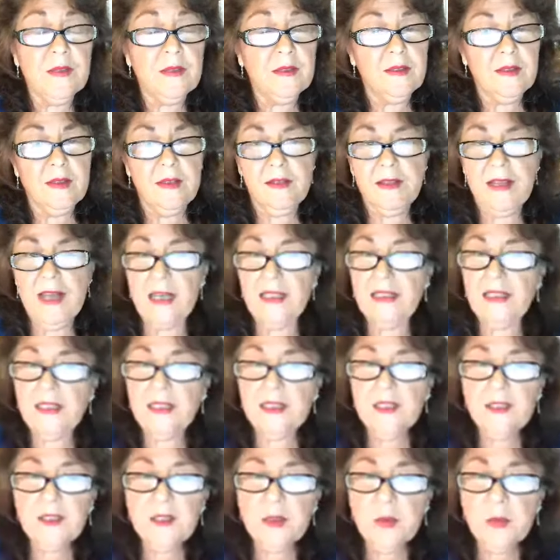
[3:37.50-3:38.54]
Now, that
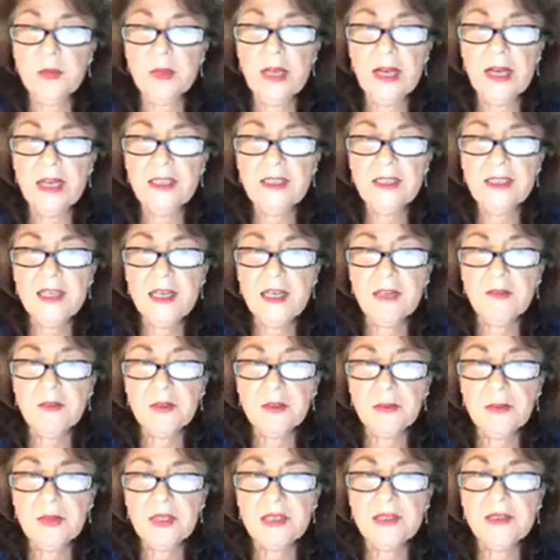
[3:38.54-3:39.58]
doesn't apply to
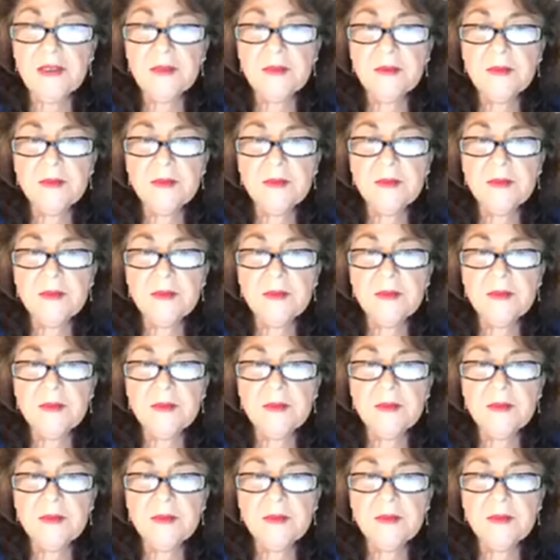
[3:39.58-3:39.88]
everyone,